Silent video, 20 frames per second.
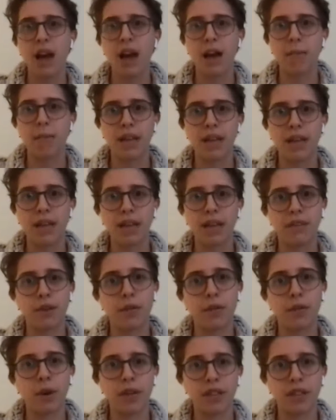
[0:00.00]
And then
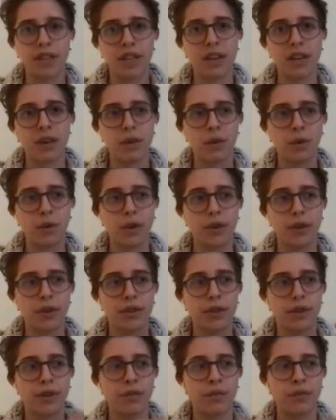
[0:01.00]
if you want to take a
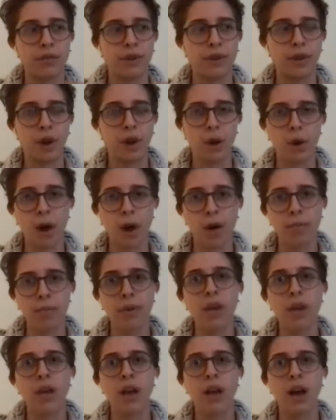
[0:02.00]
course over
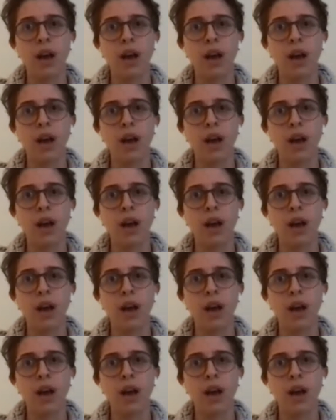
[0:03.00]
co-op,